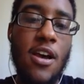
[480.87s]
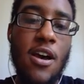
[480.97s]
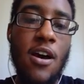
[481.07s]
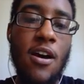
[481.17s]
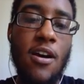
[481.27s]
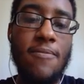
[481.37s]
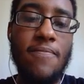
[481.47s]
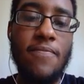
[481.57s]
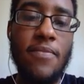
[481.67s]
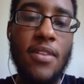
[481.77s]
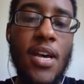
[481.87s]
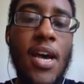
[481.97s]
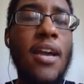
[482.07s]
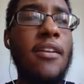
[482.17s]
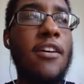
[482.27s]

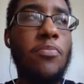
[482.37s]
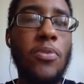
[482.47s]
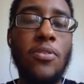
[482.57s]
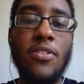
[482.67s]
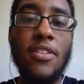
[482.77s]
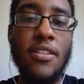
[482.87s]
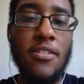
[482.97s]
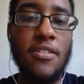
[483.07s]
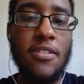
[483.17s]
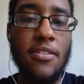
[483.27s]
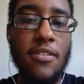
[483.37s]
I had uploaded this